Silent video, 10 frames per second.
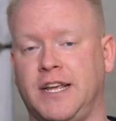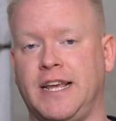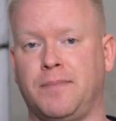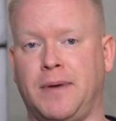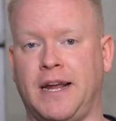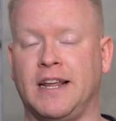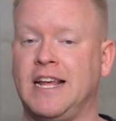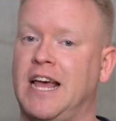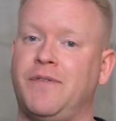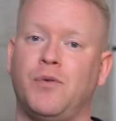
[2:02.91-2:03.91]
campaign.
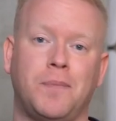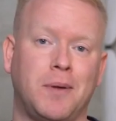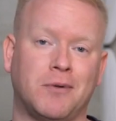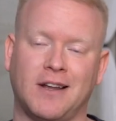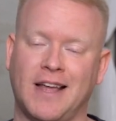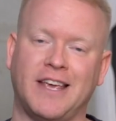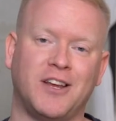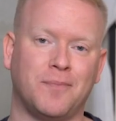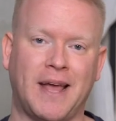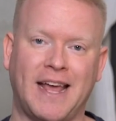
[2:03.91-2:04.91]
If you want people to like
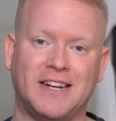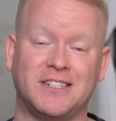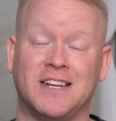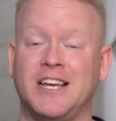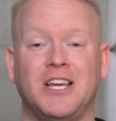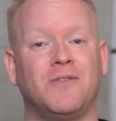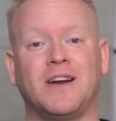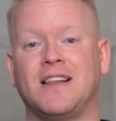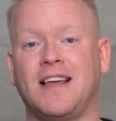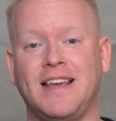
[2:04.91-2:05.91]
your page, you'd
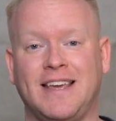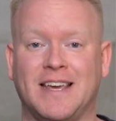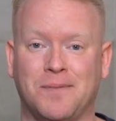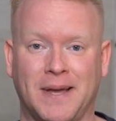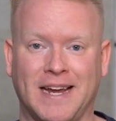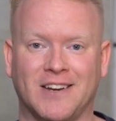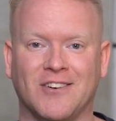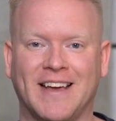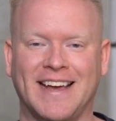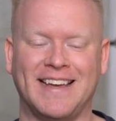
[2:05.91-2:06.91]
run a like campaign,
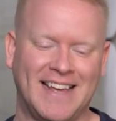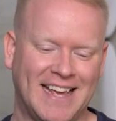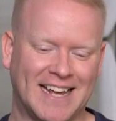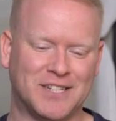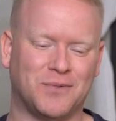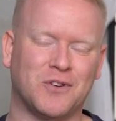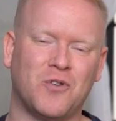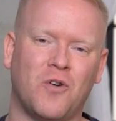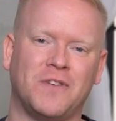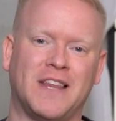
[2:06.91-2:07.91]
okay? And so we'll
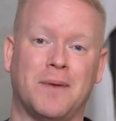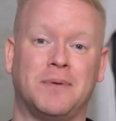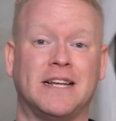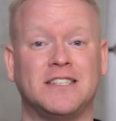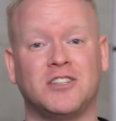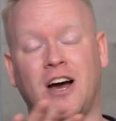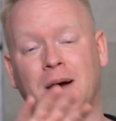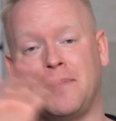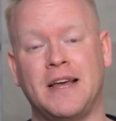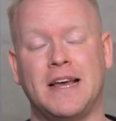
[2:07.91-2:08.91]
go over that. But that's the
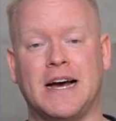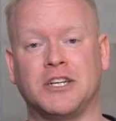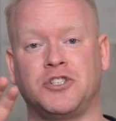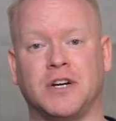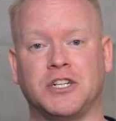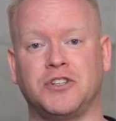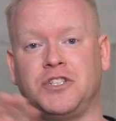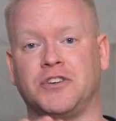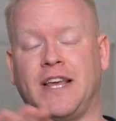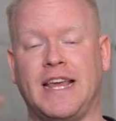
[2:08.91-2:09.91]
top structure,
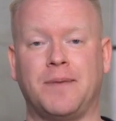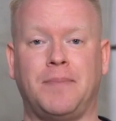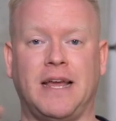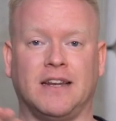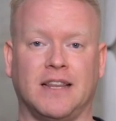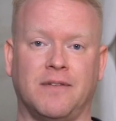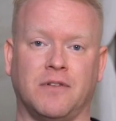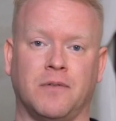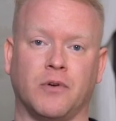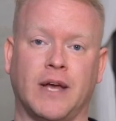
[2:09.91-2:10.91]
is your campaign
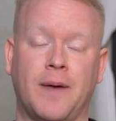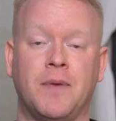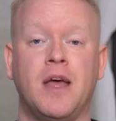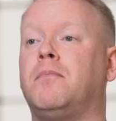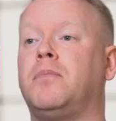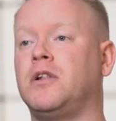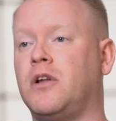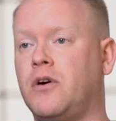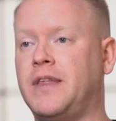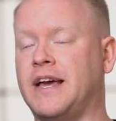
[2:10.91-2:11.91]
level, okay?
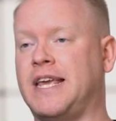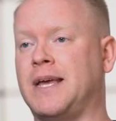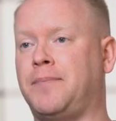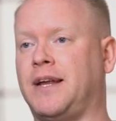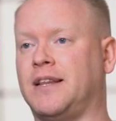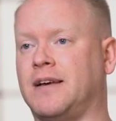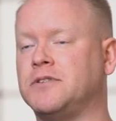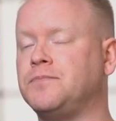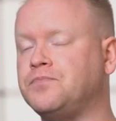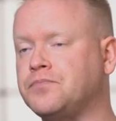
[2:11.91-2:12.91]
Below that campaign
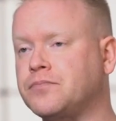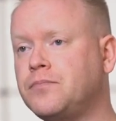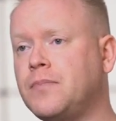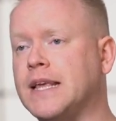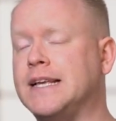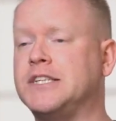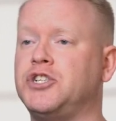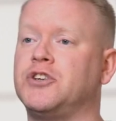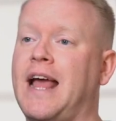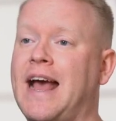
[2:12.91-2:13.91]
level
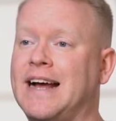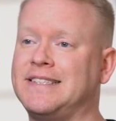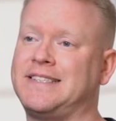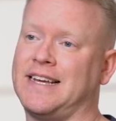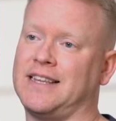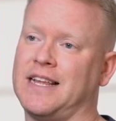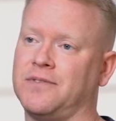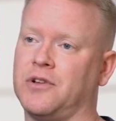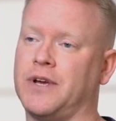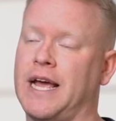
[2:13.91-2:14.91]
is your ad set
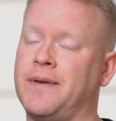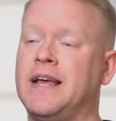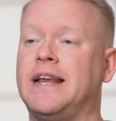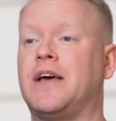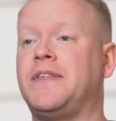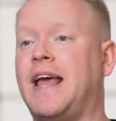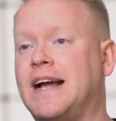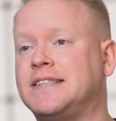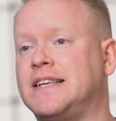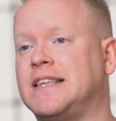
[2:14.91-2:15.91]
level, okay? Now the
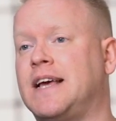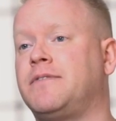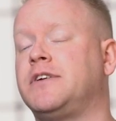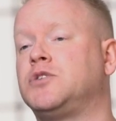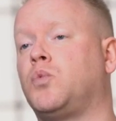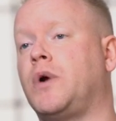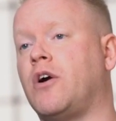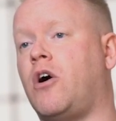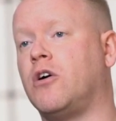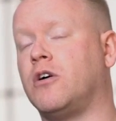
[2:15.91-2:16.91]
ad set level is
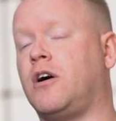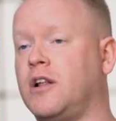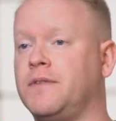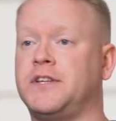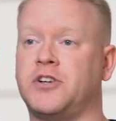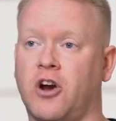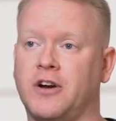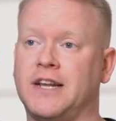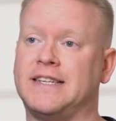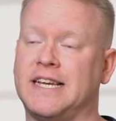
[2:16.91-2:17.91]
where all of the
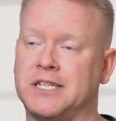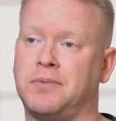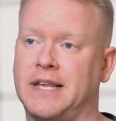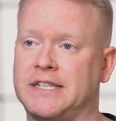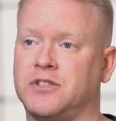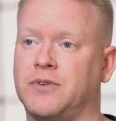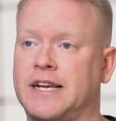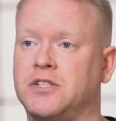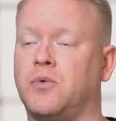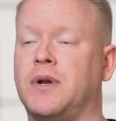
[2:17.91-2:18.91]
targeting takes place,
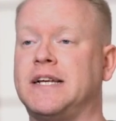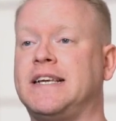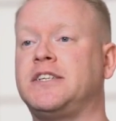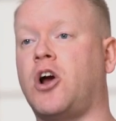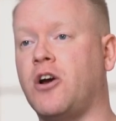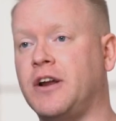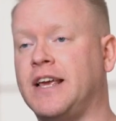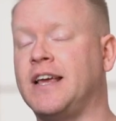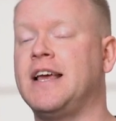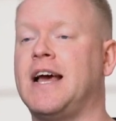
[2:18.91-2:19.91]
okay? So when I say
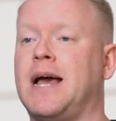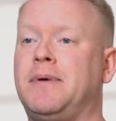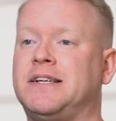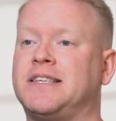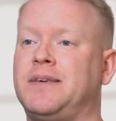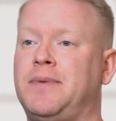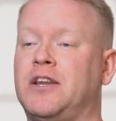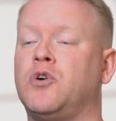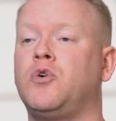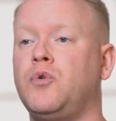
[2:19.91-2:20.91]
targeting, I basically
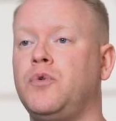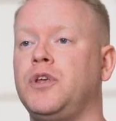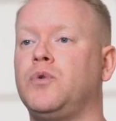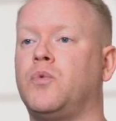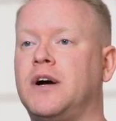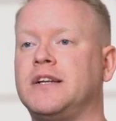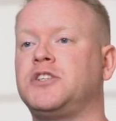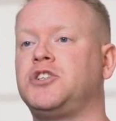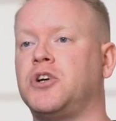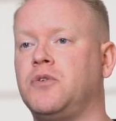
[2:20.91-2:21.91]
mean who you want
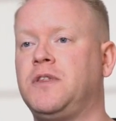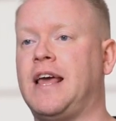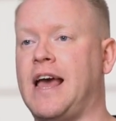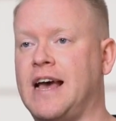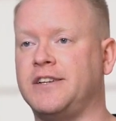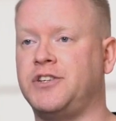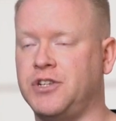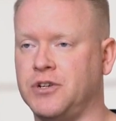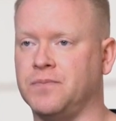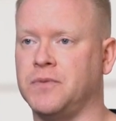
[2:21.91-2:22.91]
to show the ad
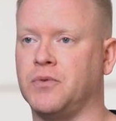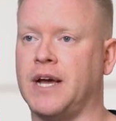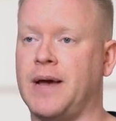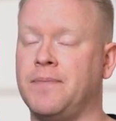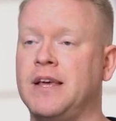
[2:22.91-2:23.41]
to, okay?